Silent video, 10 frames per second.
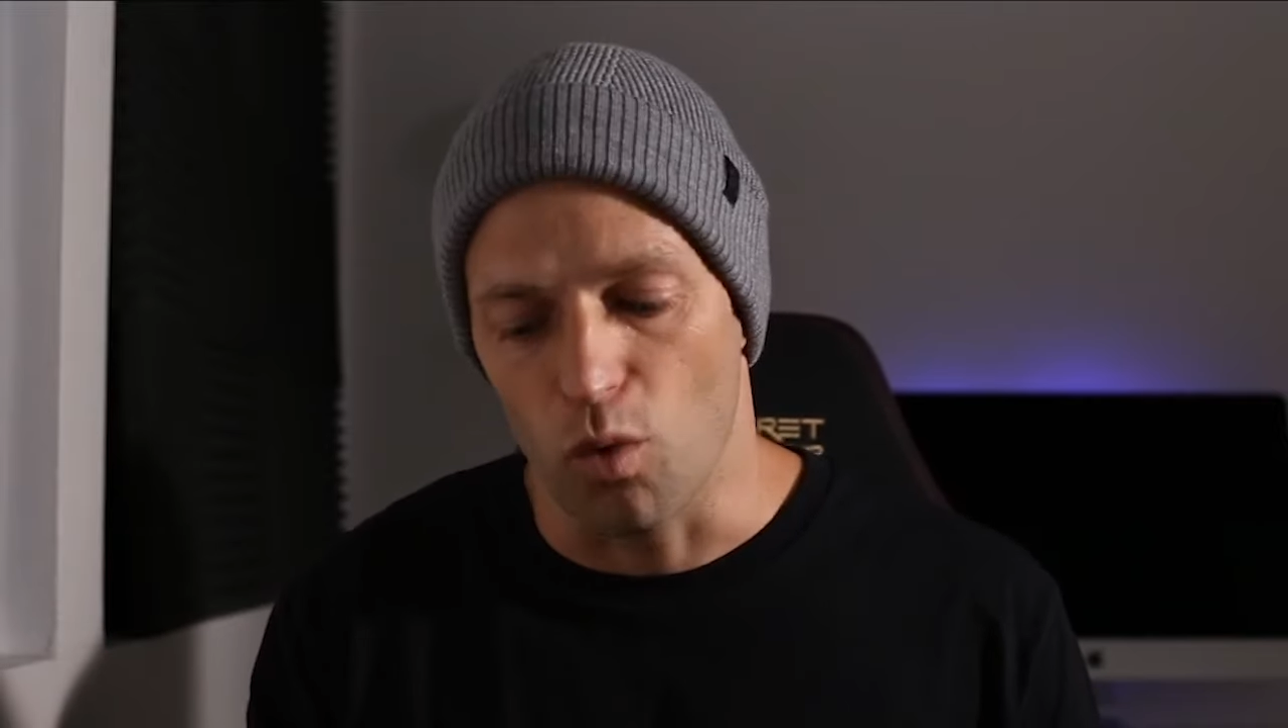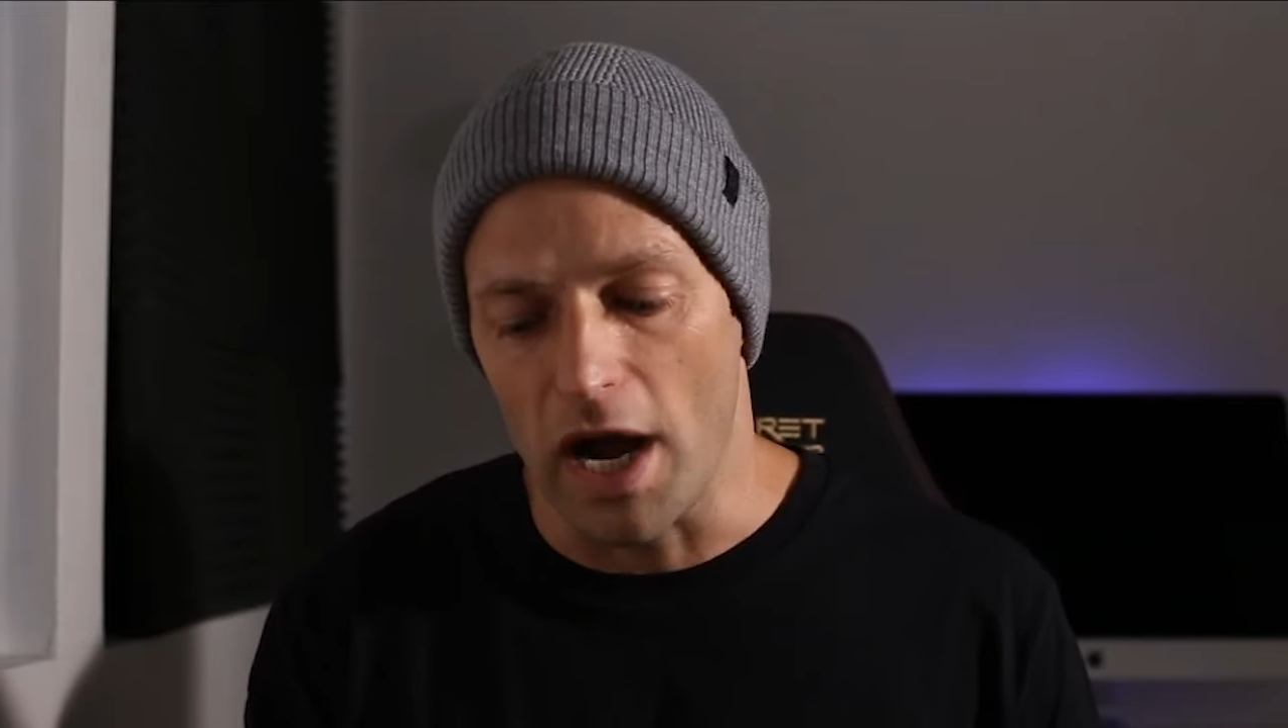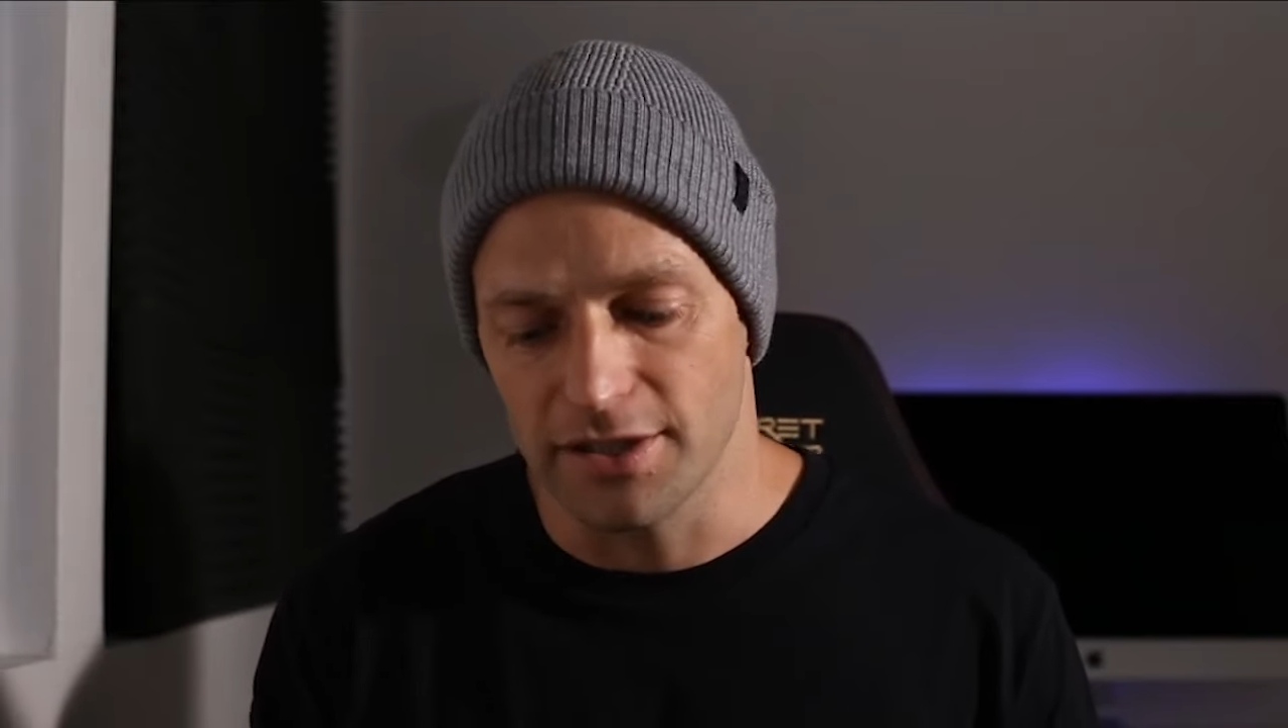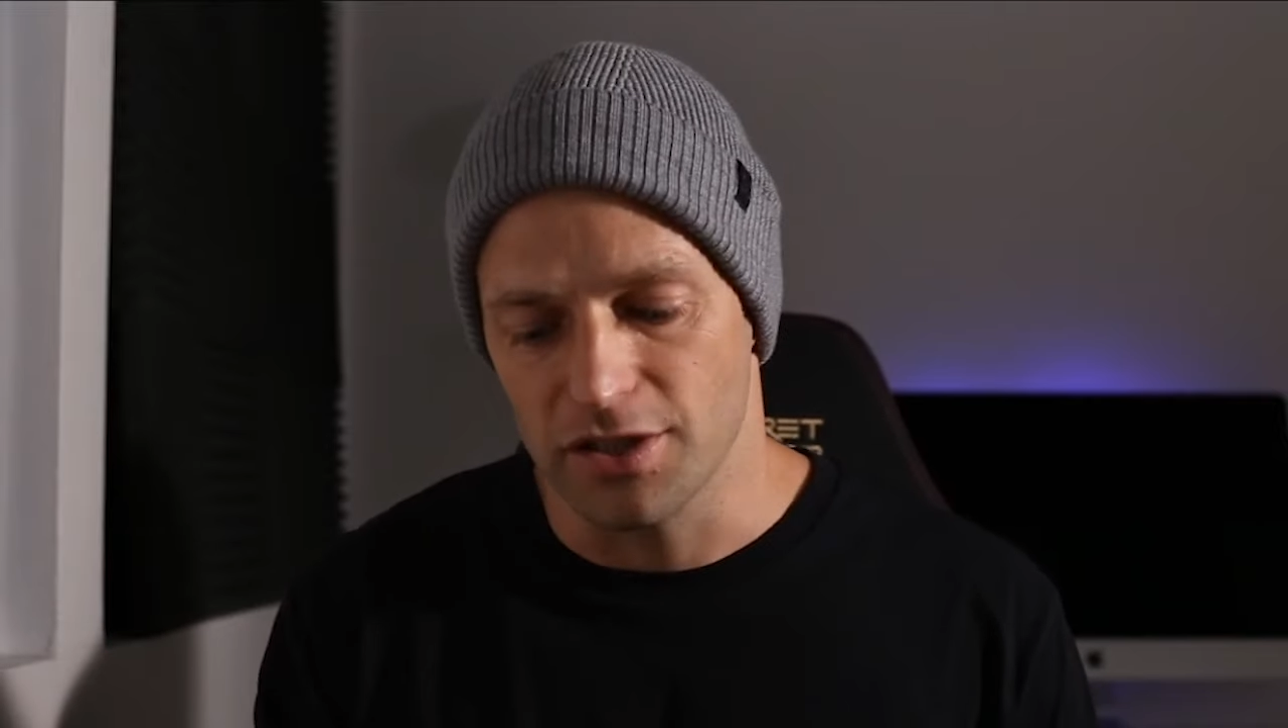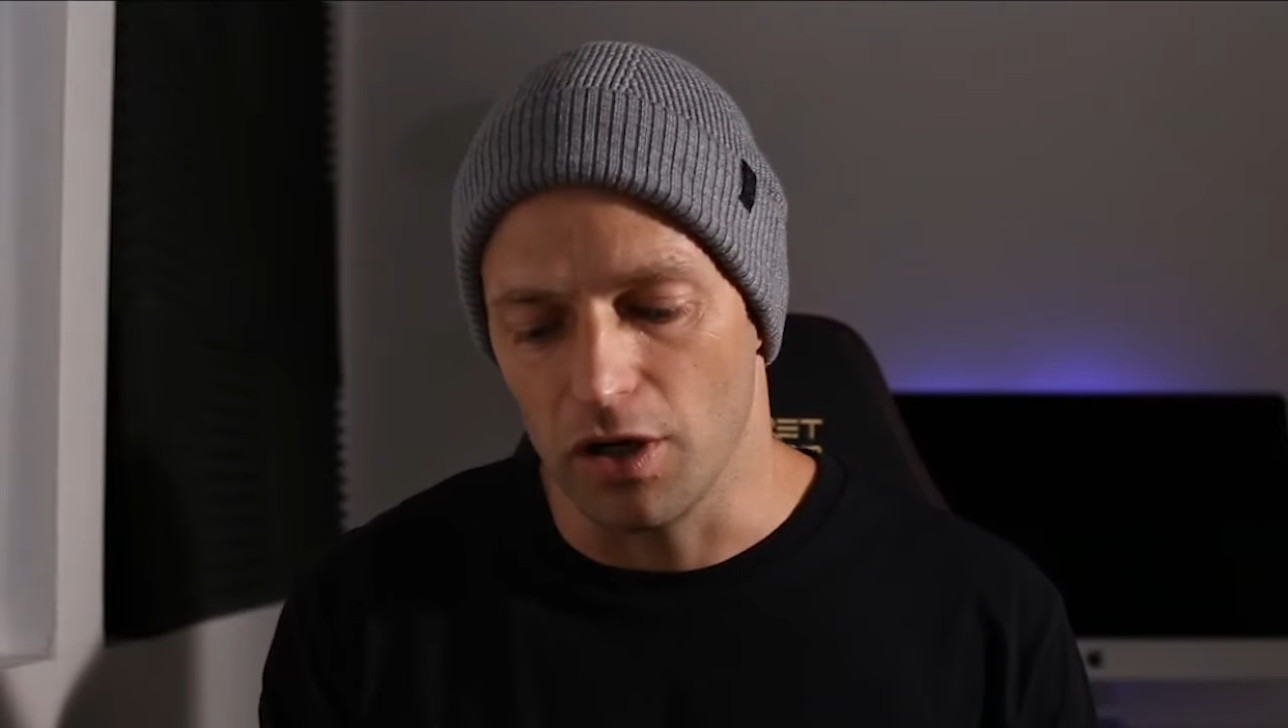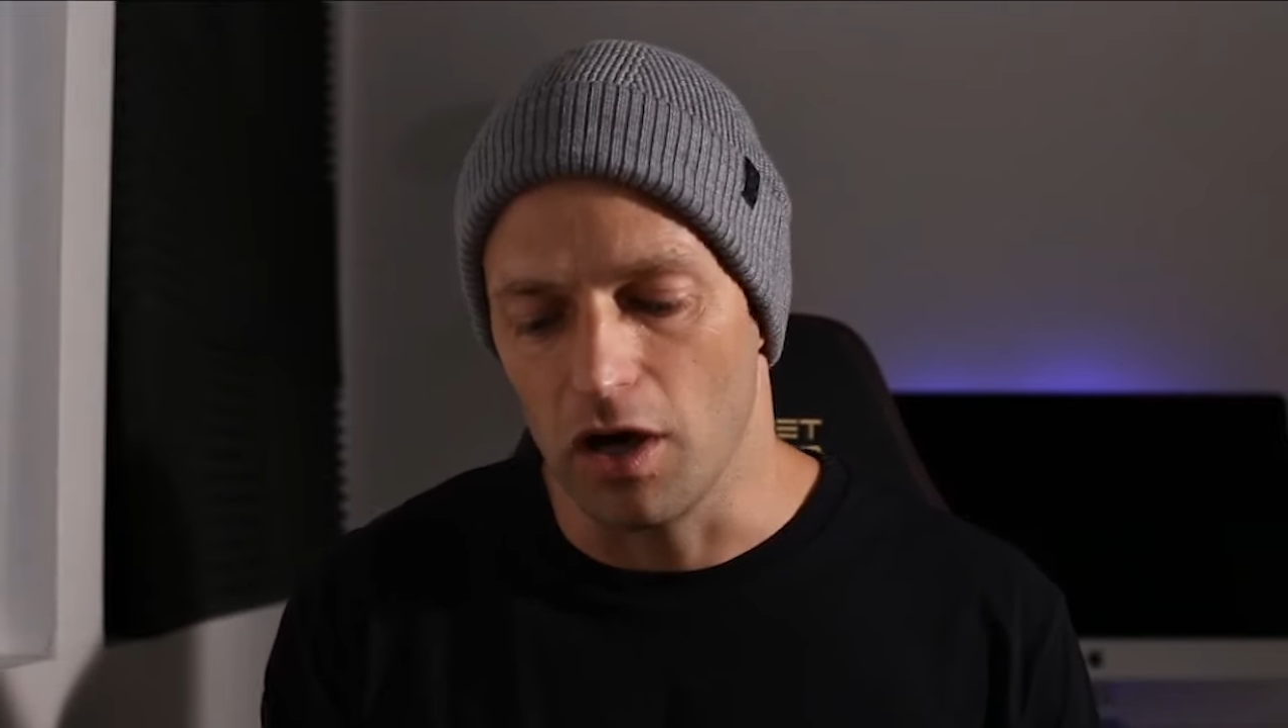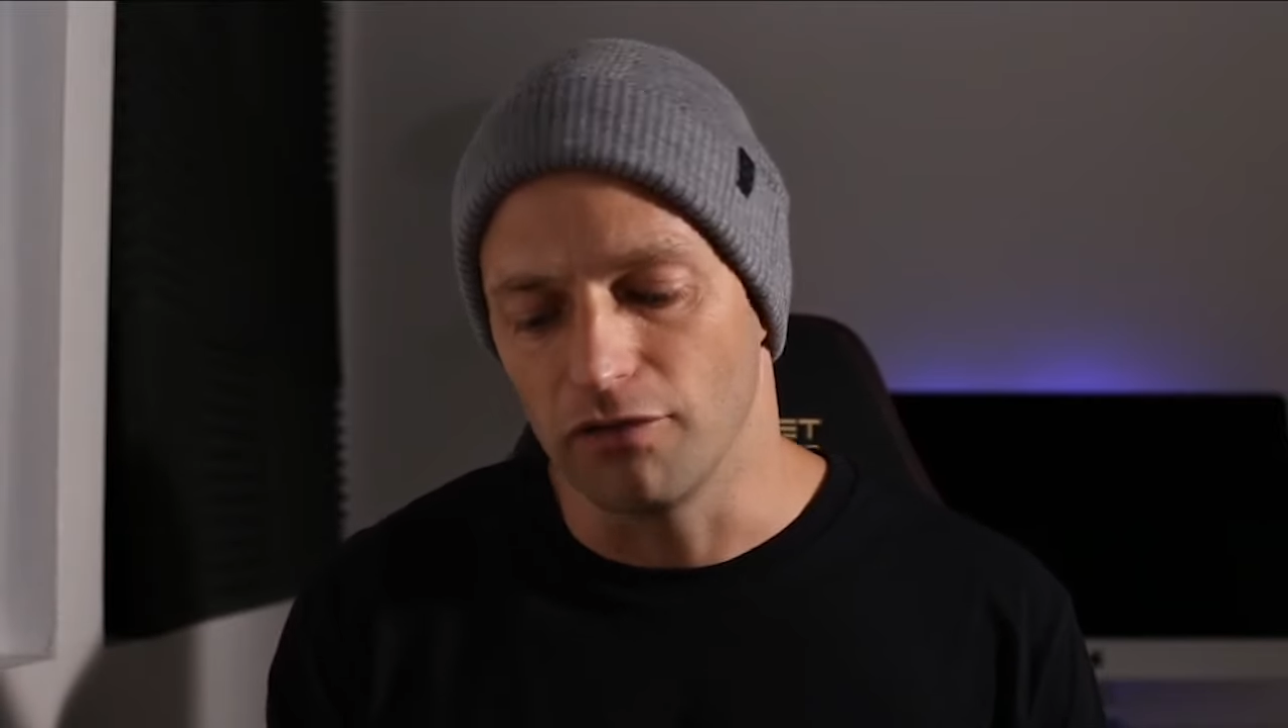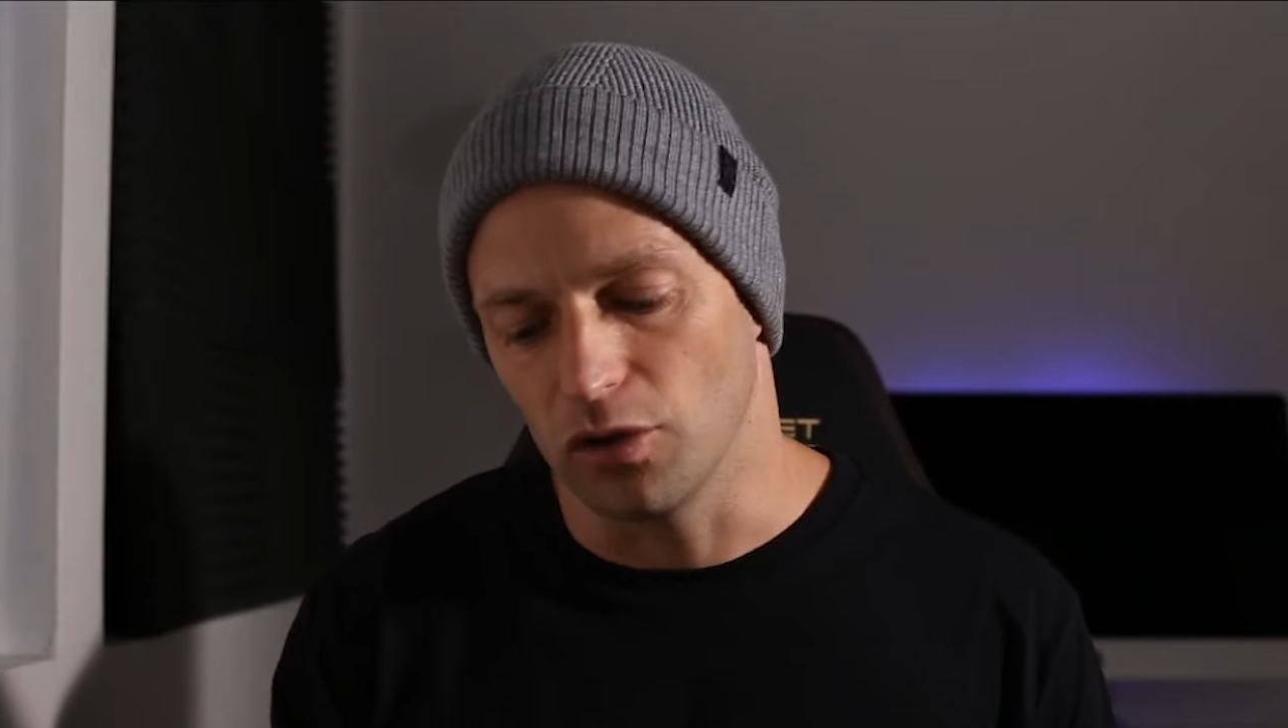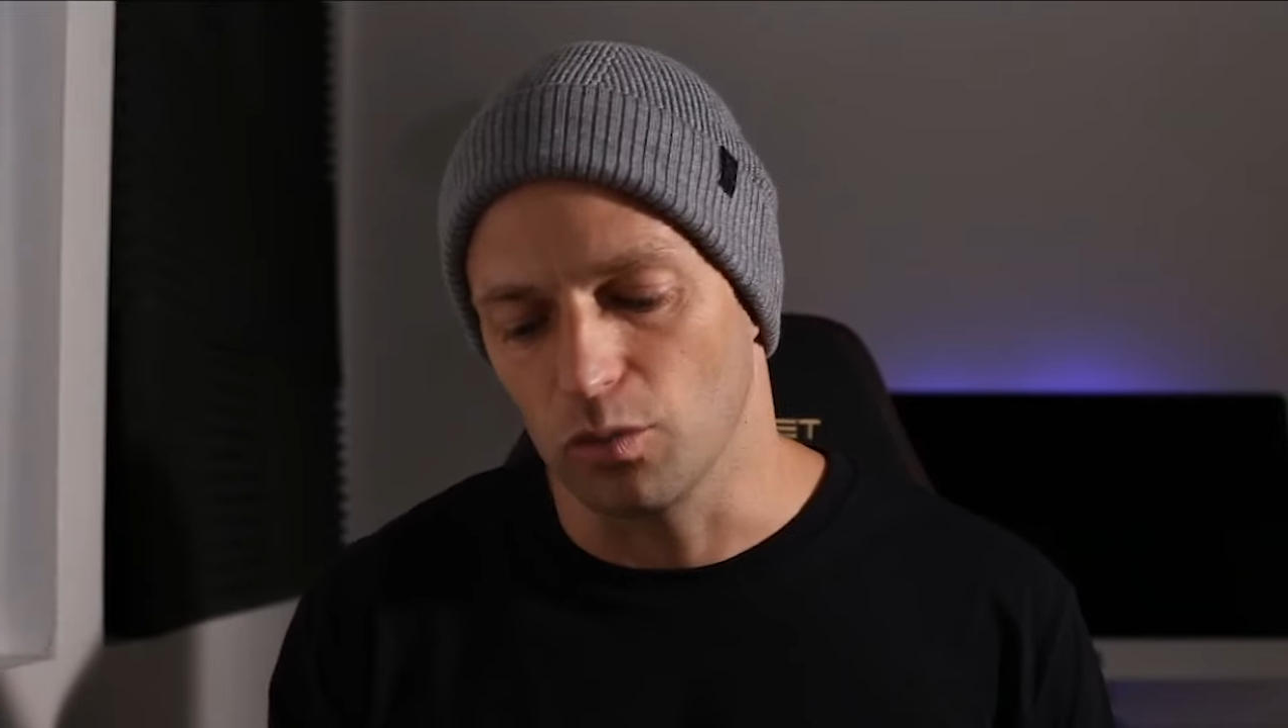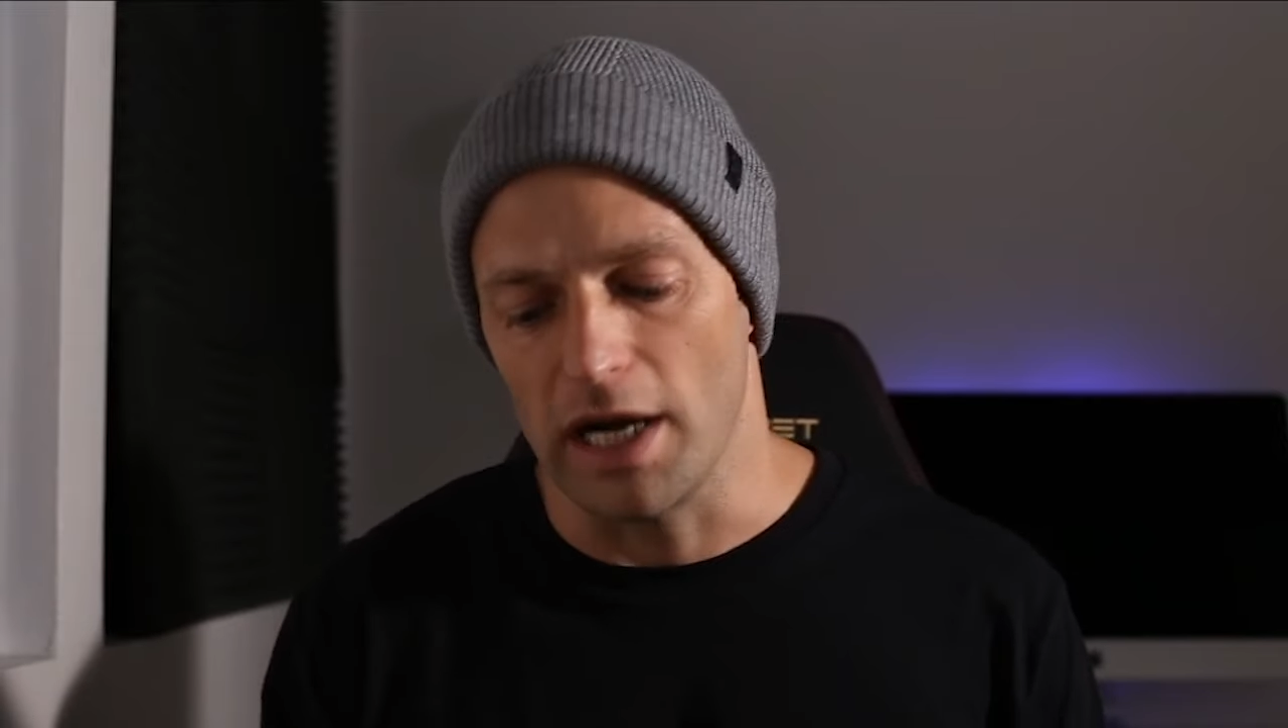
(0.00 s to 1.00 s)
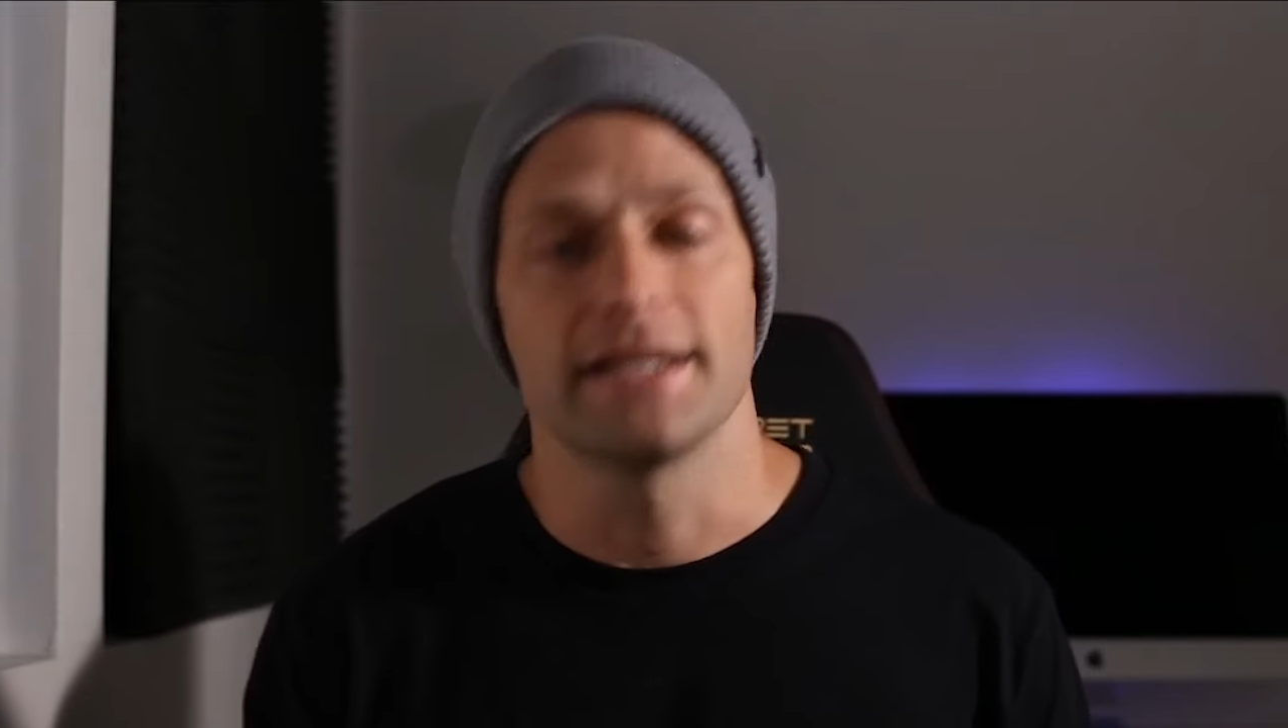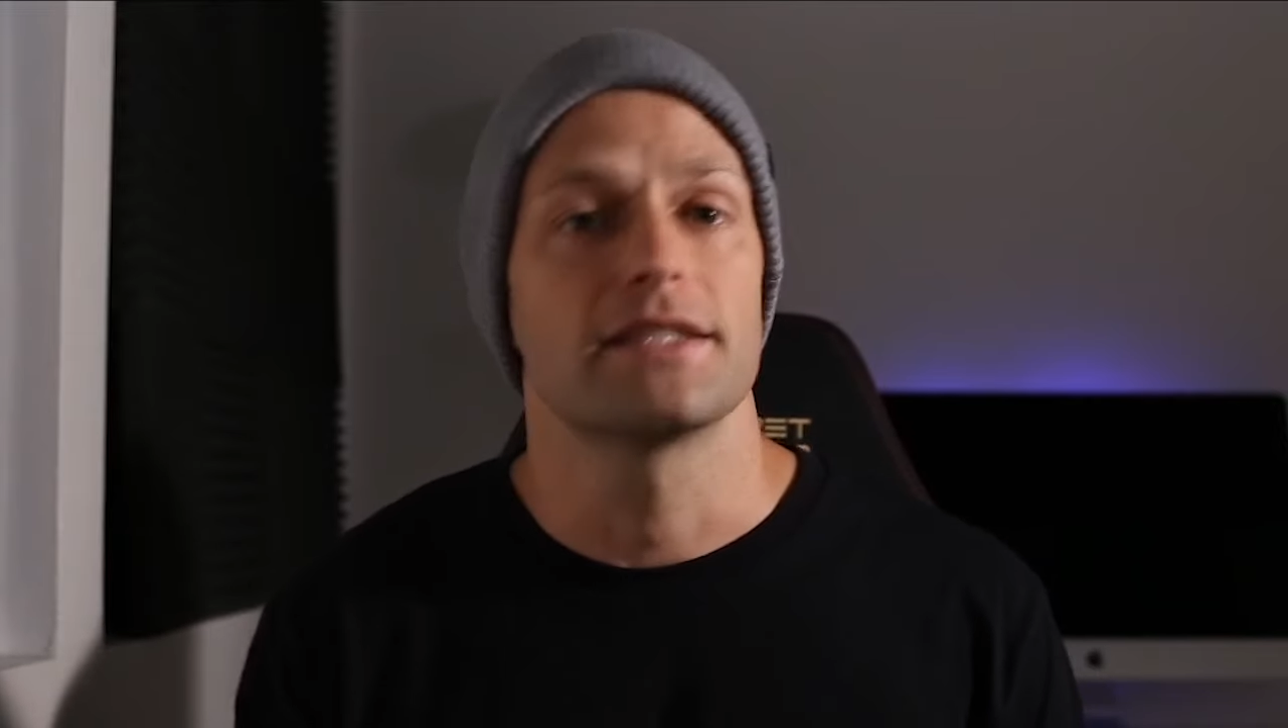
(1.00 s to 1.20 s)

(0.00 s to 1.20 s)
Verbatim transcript: why it's so helpful and why